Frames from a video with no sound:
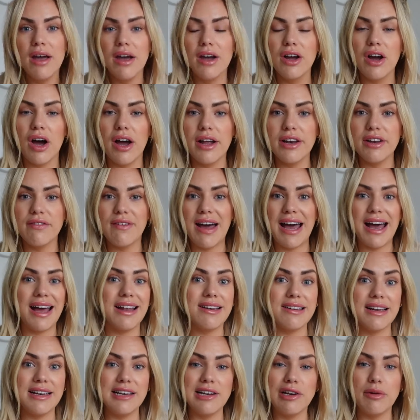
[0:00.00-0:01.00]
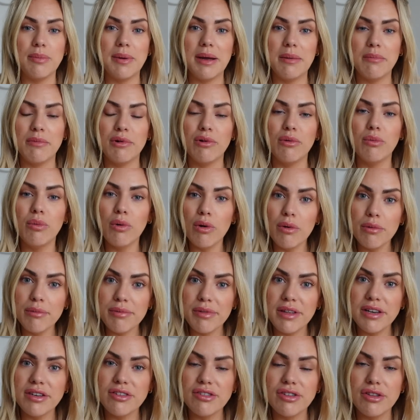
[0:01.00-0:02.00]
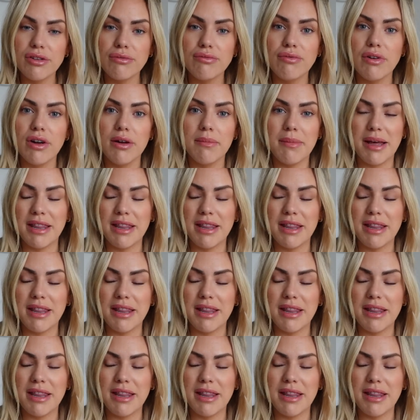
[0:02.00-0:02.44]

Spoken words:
kind of add a little bit more warmth into the room.